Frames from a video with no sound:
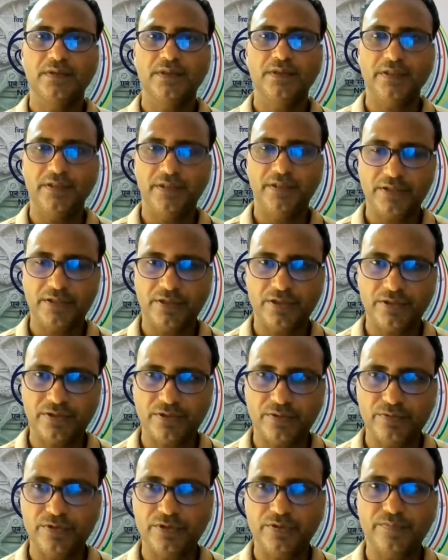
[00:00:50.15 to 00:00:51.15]
in
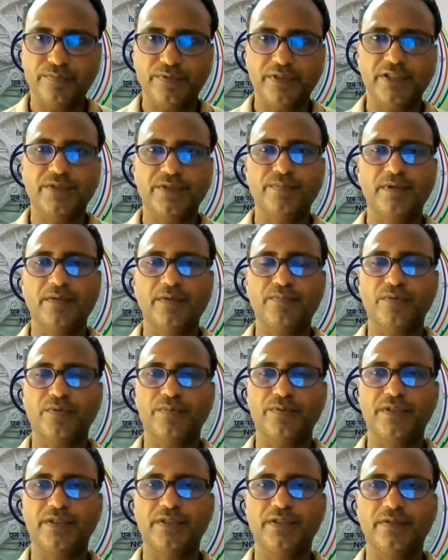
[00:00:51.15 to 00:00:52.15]
discussion with the Principal
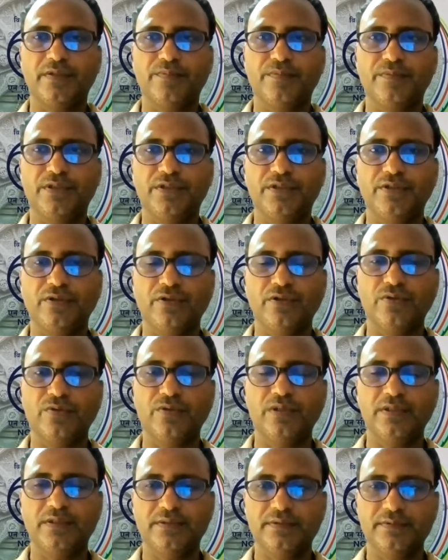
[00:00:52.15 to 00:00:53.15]
Professor P.C.
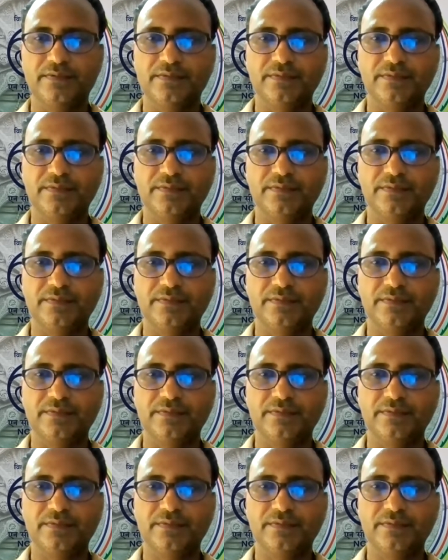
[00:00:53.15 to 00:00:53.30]
Agarwal.